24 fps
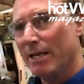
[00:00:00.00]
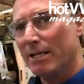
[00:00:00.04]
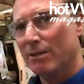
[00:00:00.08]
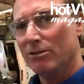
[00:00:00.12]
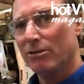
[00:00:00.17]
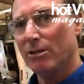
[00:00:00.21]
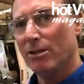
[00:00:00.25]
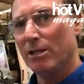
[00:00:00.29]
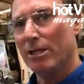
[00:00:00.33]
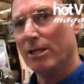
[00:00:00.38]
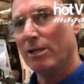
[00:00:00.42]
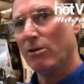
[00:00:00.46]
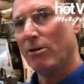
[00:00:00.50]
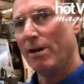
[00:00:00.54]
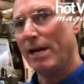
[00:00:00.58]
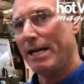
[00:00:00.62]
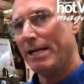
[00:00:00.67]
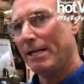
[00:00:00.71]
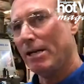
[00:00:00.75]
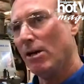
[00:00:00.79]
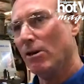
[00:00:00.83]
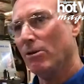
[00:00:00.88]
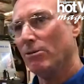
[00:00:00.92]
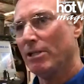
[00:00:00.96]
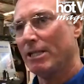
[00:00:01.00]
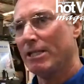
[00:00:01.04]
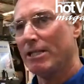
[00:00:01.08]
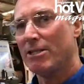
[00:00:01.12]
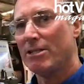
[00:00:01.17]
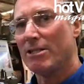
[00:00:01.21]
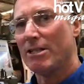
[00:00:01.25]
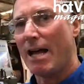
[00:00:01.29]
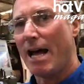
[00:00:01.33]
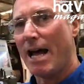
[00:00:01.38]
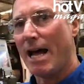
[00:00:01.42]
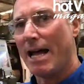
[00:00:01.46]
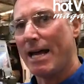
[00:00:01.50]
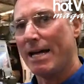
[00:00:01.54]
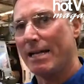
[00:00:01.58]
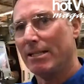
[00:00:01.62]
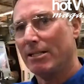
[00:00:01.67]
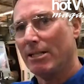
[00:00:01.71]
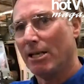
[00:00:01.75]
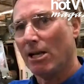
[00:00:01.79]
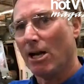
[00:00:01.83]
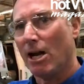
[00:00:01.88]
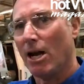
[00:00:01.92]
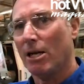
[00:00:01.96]
So the crank goes inside
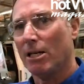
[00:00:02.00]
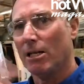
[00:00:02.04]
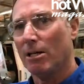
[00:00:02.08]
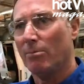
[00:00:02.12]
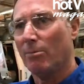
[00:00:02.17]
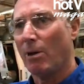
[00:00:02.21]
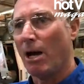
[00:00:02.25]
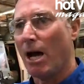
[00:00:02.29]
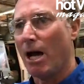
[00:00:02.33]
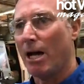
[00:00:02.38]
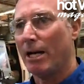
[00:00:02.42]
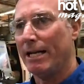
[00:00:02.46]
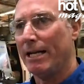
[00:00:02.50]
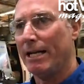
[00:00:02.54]
the cutter body,